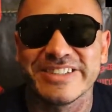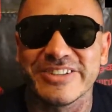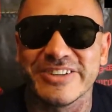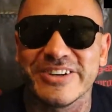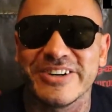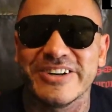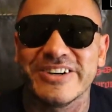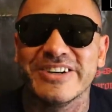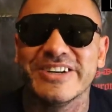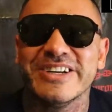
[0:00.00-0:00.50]

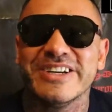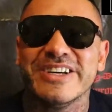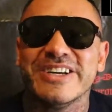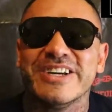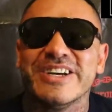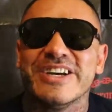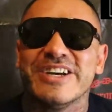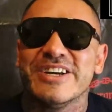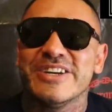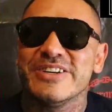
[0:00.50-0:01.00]
so,
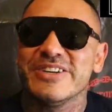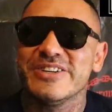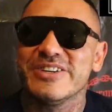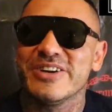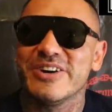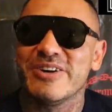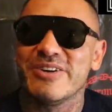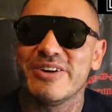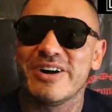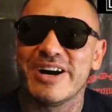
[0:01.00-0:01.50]
you
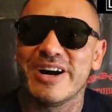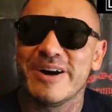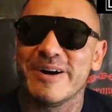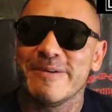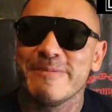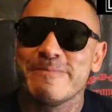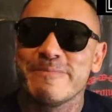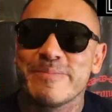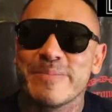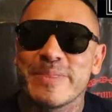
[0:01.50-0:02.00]
know,
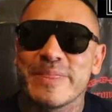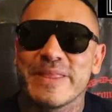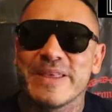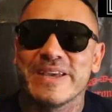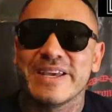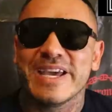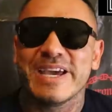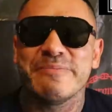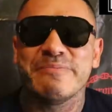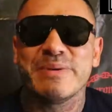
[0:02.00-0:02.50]
uh,
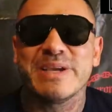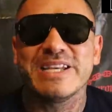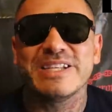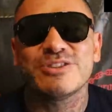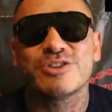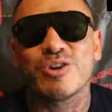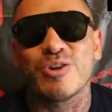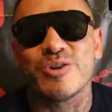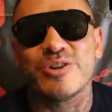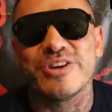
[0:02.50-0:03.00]
and being
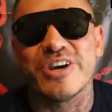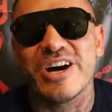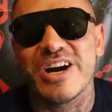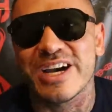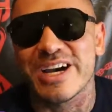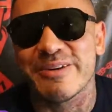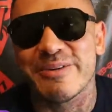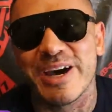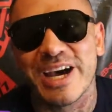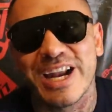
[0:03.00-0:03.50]
so
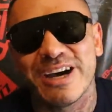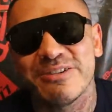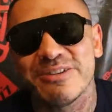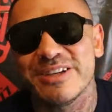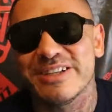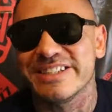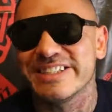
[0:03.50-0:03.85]
young, man, I was,